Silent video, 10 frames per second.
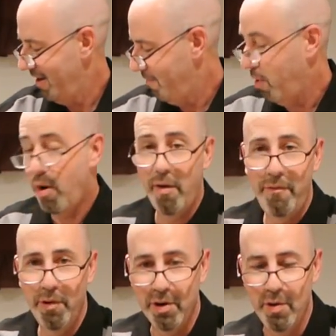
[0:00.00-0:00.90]
Par
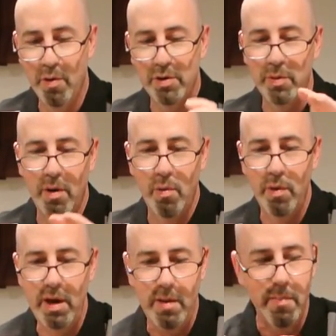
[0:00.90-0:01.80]
for the course with old
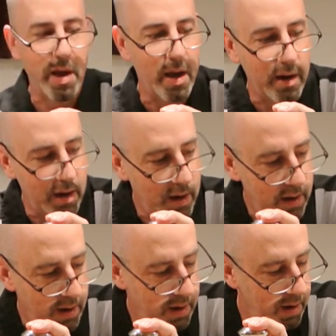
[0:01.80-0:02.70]
weed man.
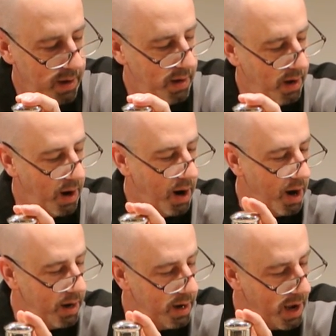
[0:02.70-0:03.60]

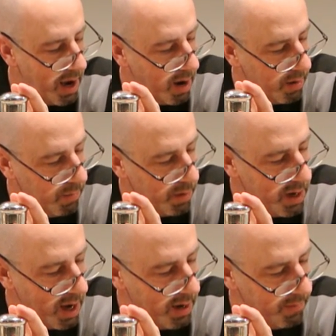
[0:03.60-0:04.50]
Alright, now, we
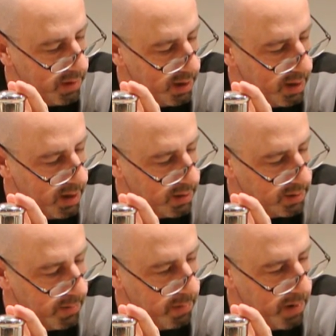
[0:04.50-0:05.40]
got everything in here.
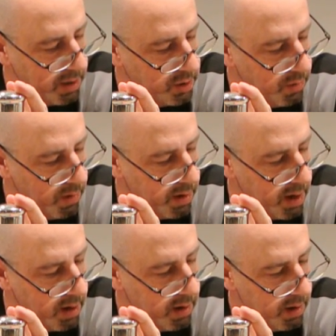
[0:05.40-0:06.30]
Just let me make sure now.